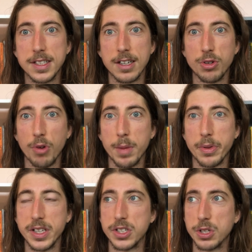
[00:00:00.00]
isn't a great
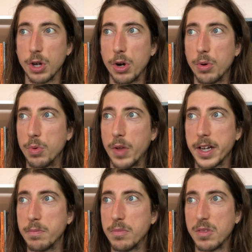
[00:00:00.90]
place to go,
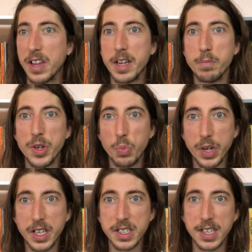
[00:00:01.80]
like, late
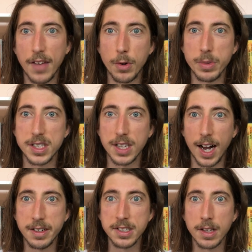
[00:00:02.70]
midweek because they haven't
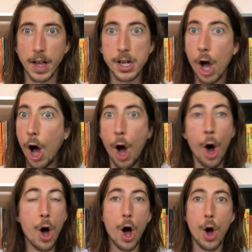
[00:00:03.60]
restocked, isn't like,
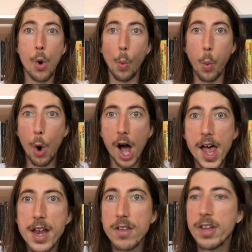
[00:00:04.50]

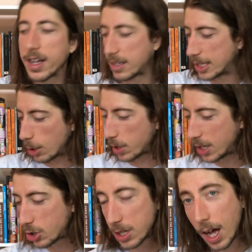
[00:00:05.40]
what? Like, so
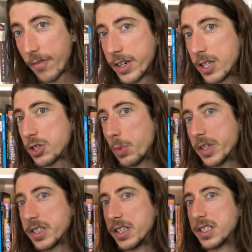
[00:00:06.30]
Kitchen Confidential
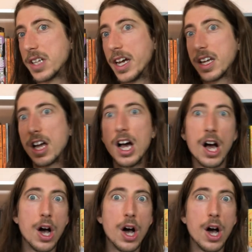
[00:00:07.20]
wasn't as, like,